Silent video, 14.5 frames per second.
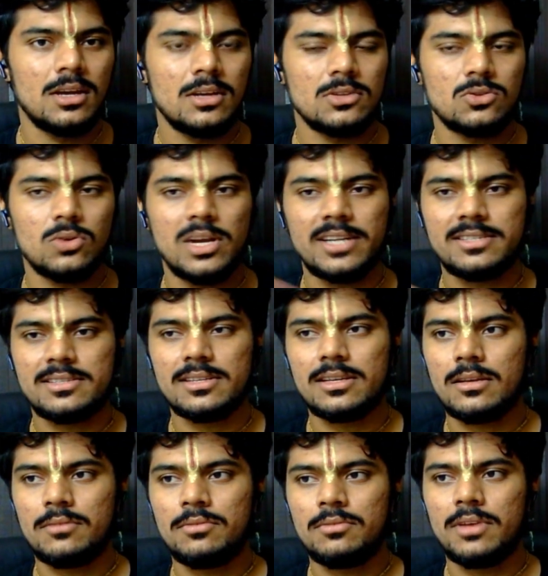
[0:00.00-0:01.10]
So let's
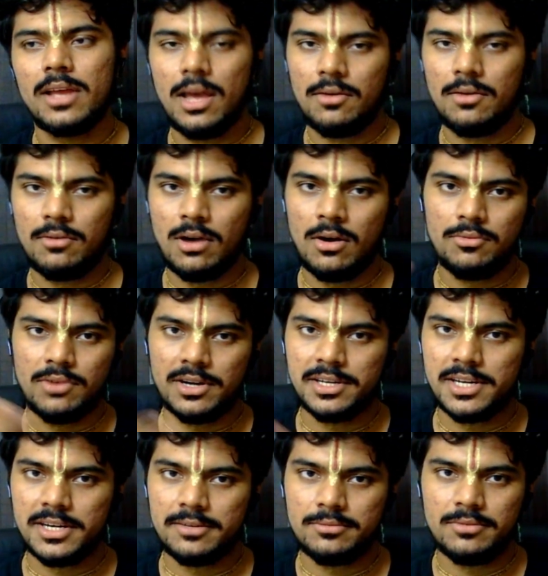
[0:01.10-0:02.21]
say we have our front end,